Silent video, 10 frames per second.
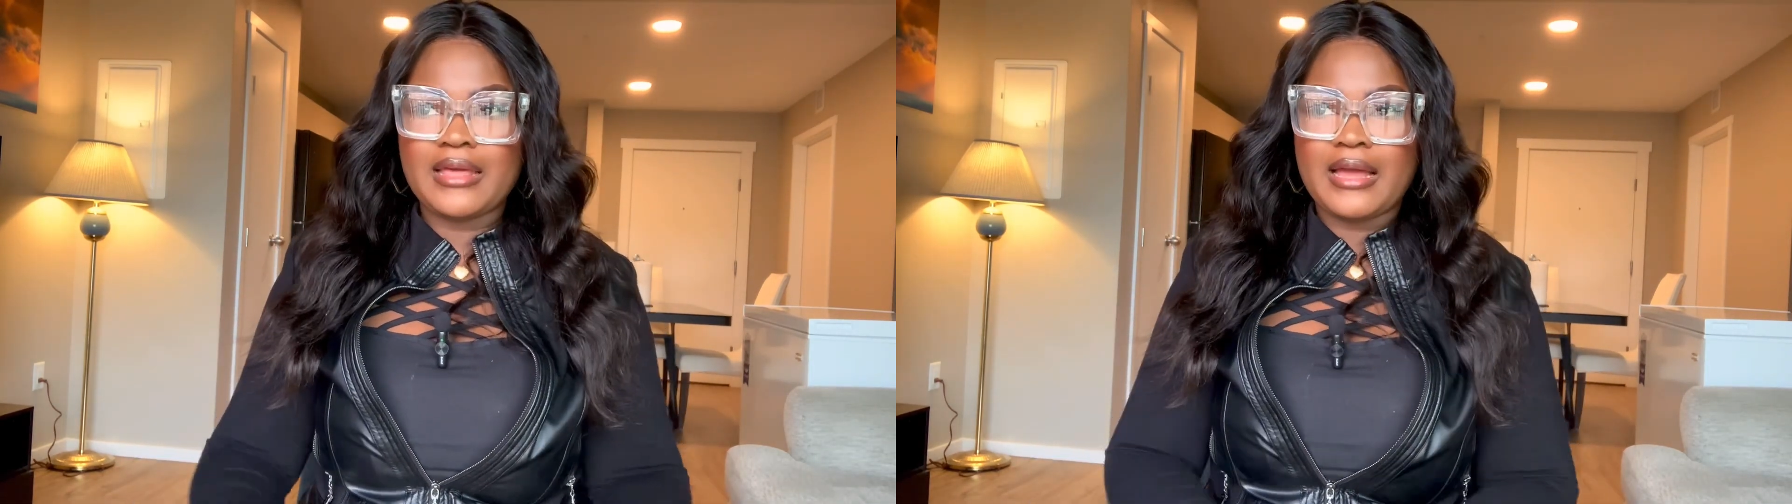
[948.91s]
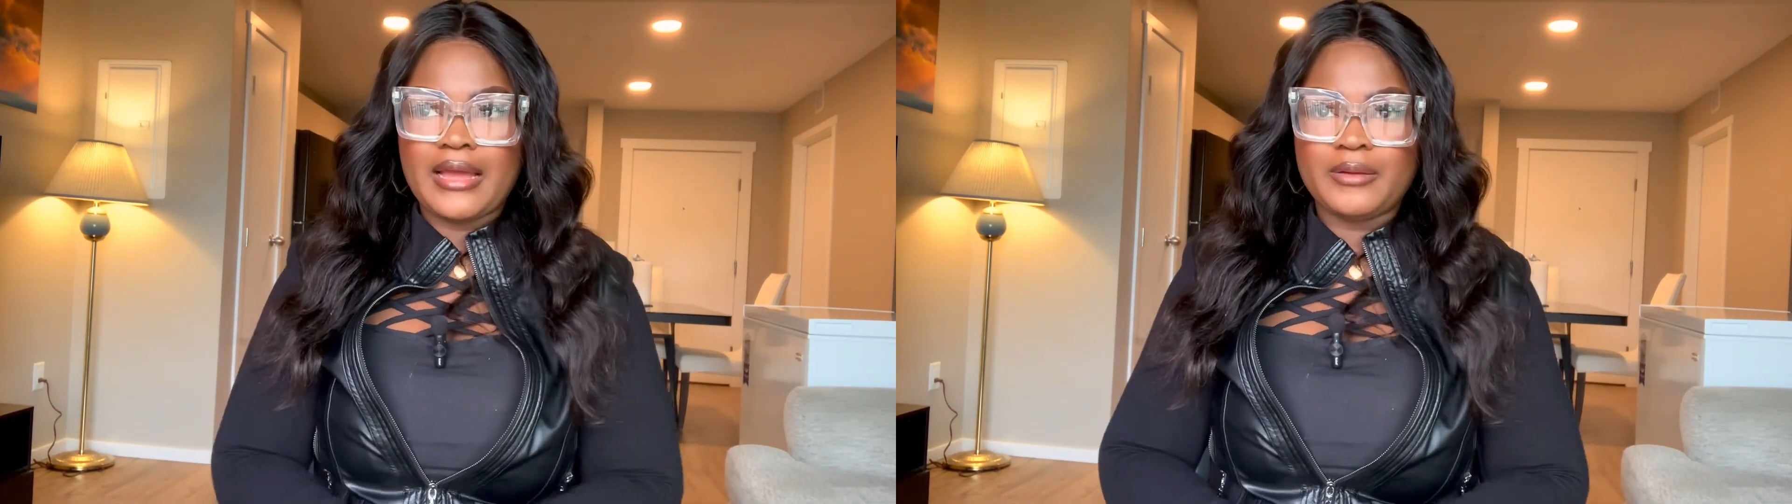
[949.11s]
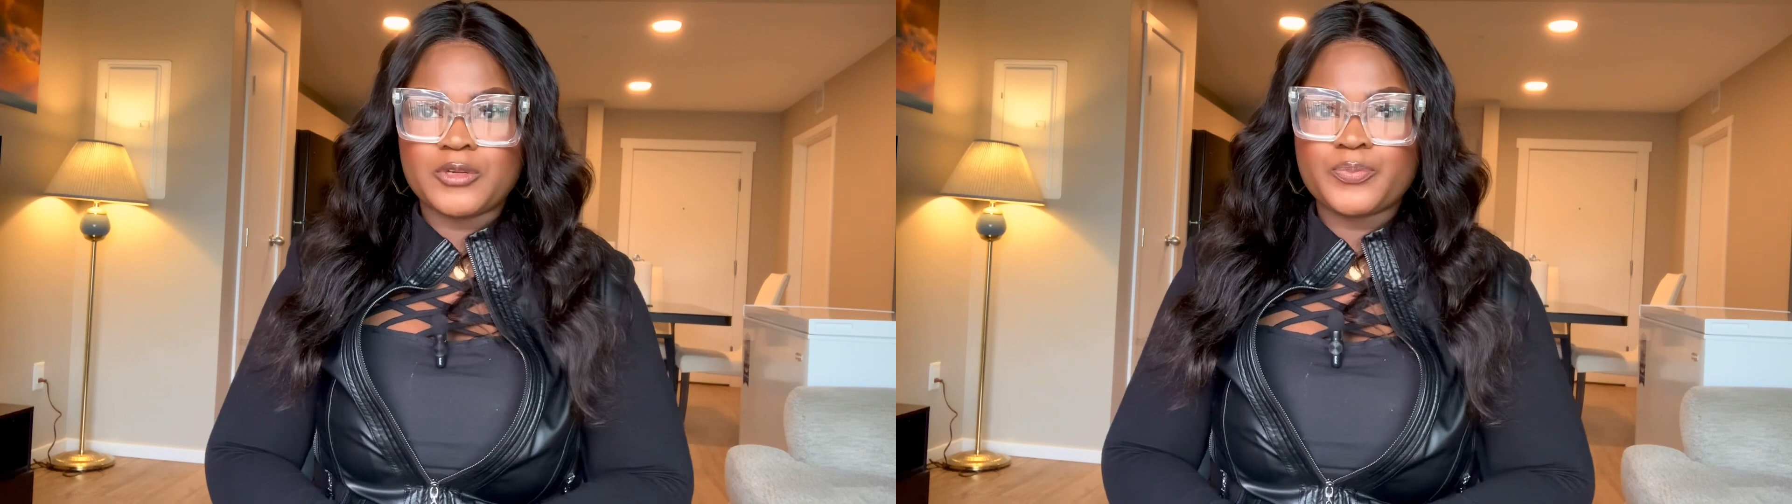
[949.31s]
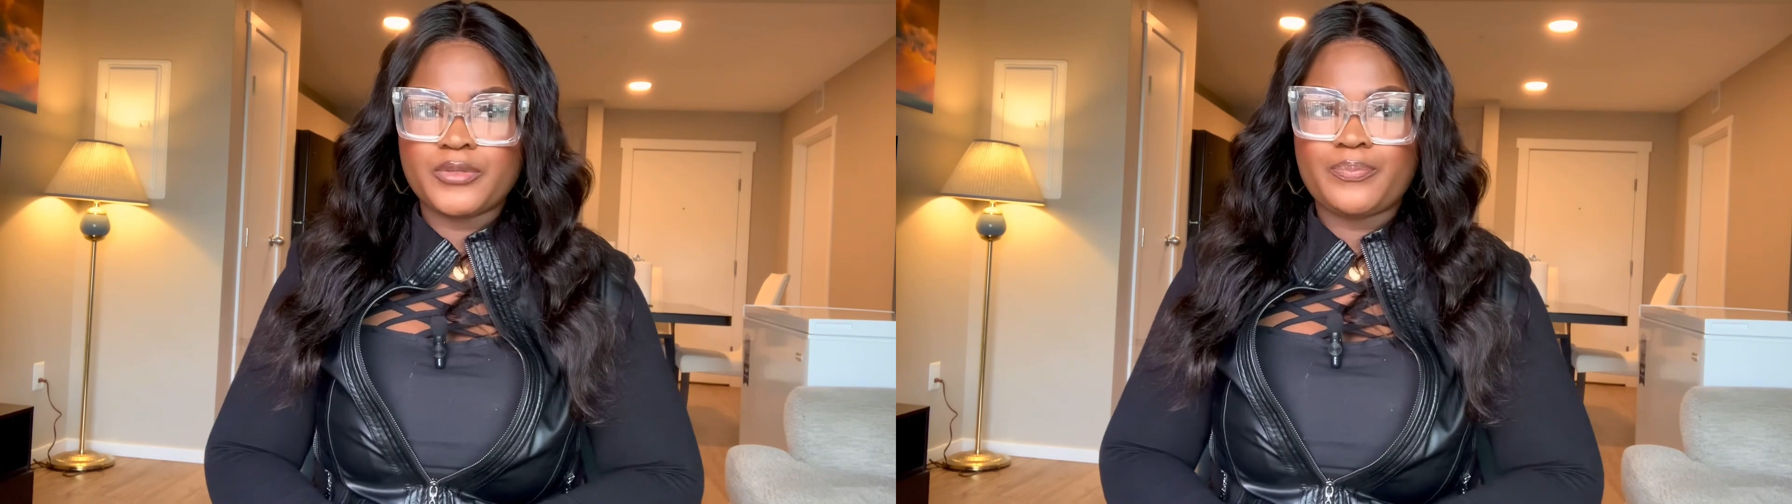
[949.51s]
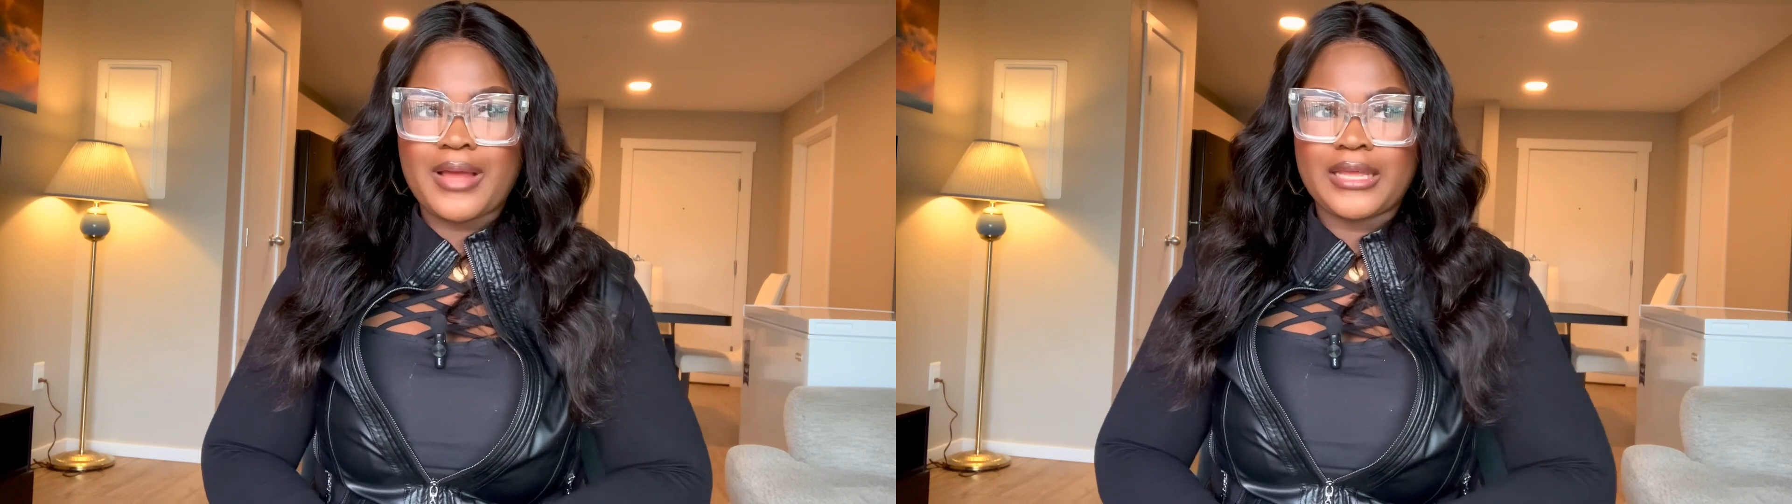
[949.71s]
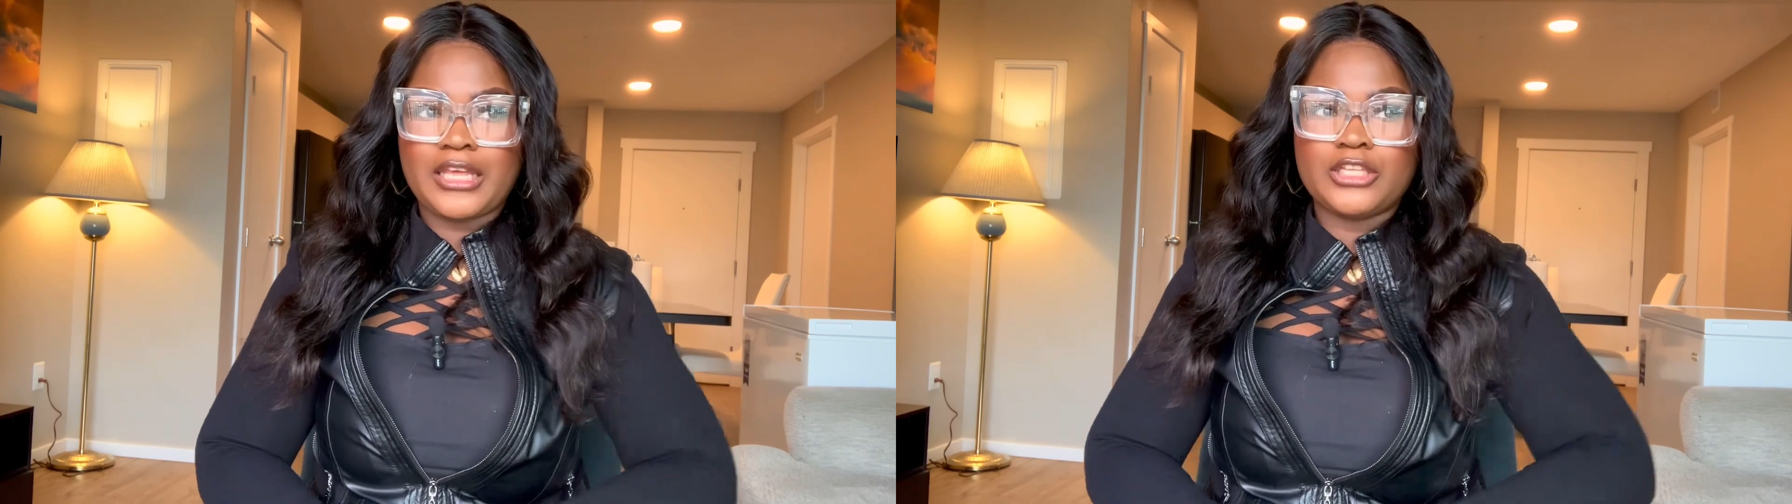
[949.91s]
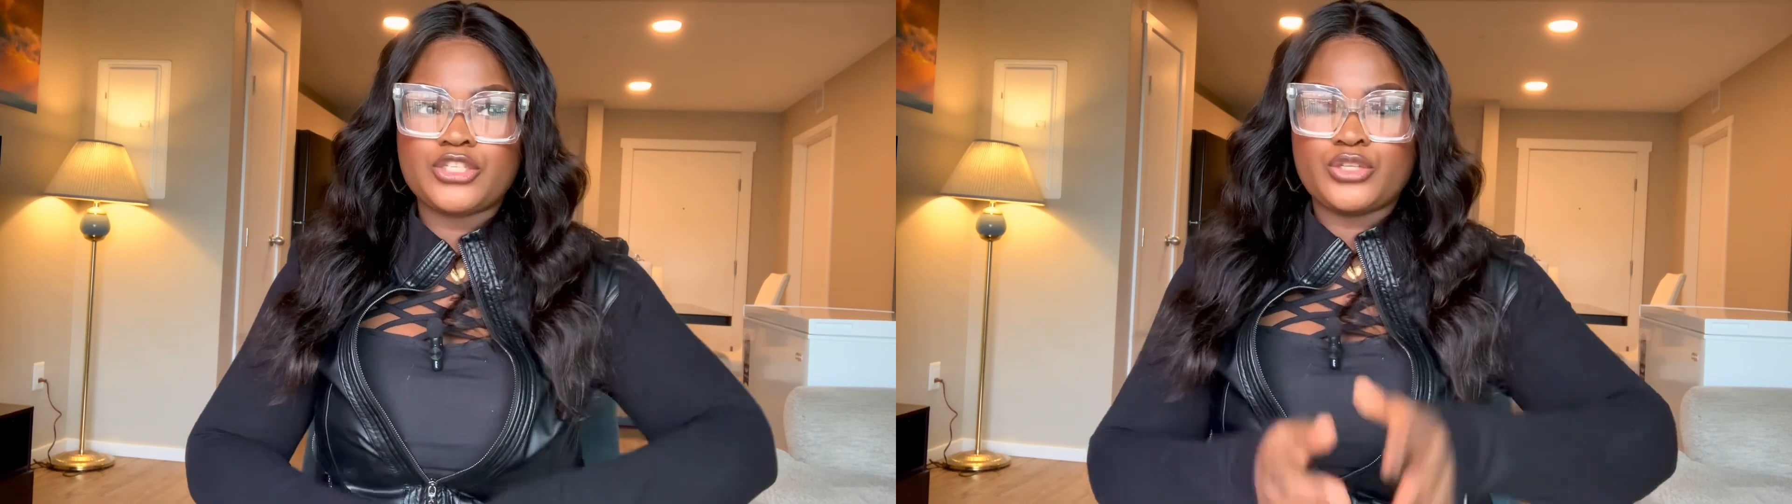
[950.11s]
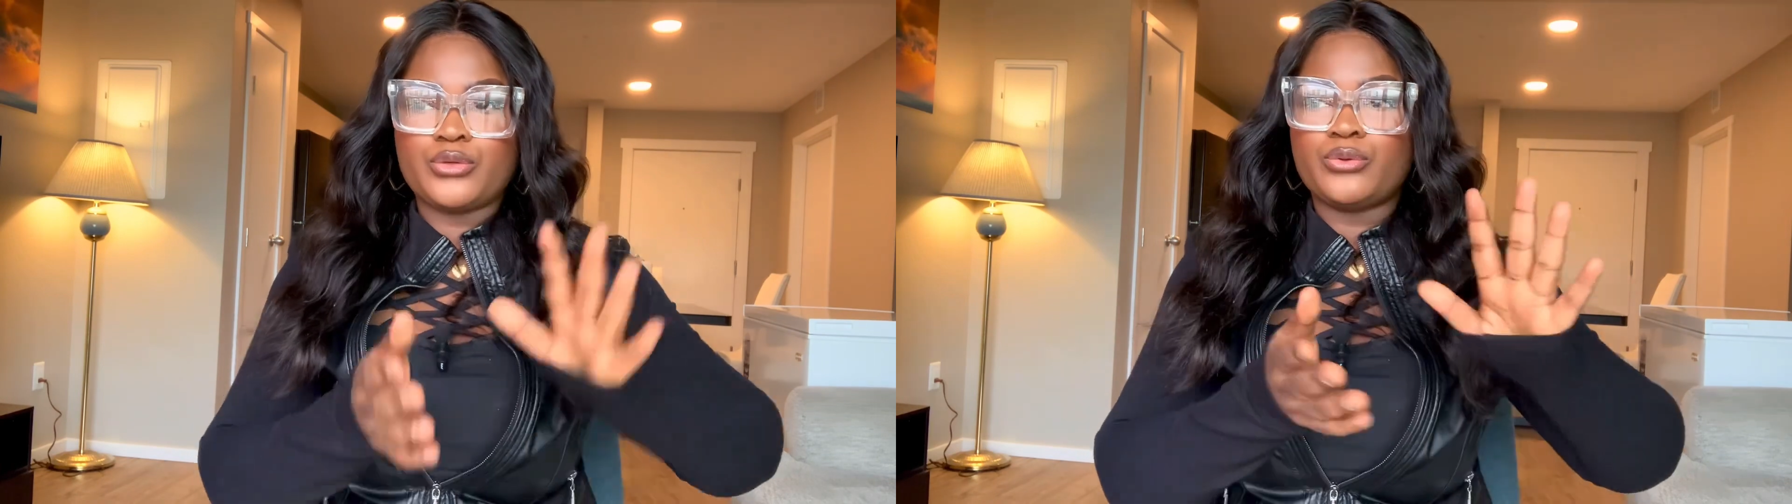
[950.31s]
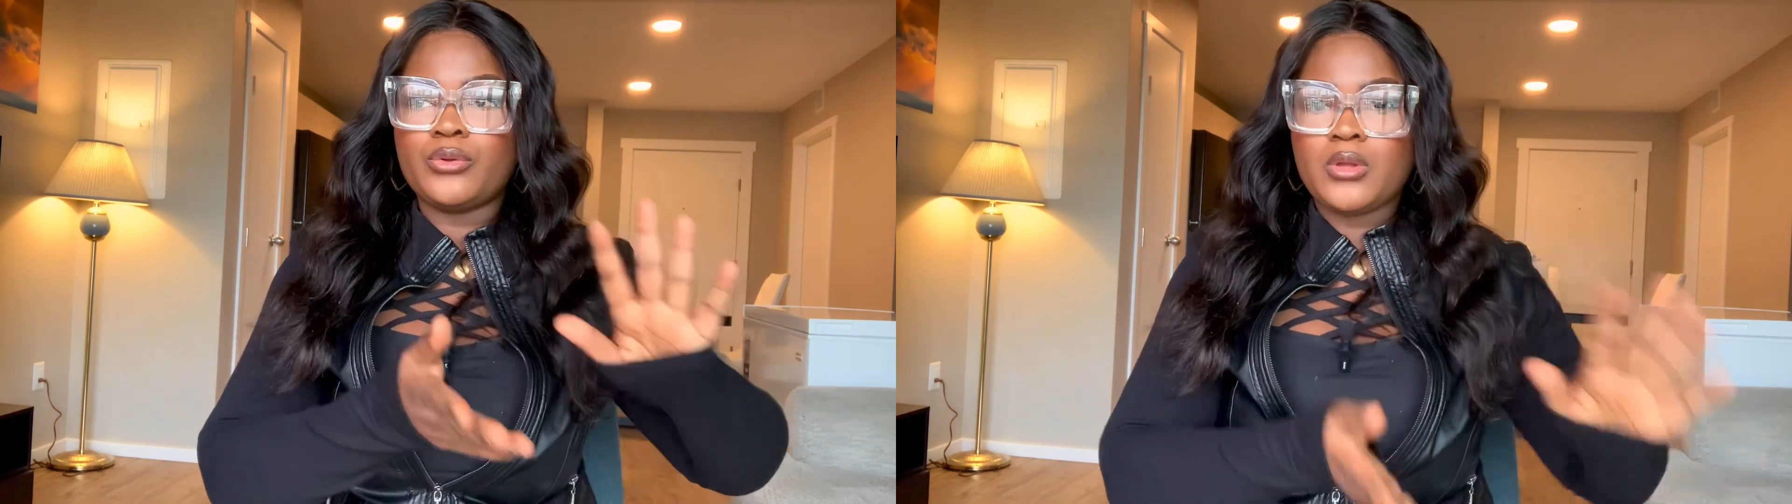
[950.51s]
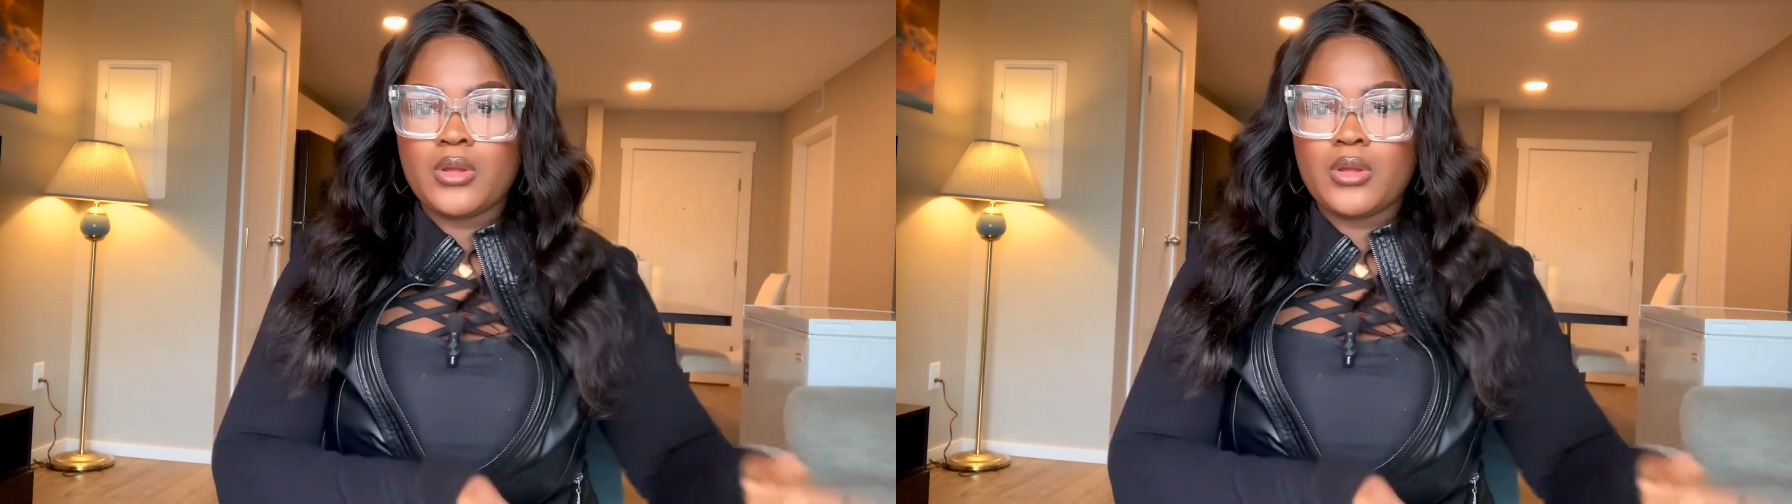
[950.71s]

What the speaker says: I was put back into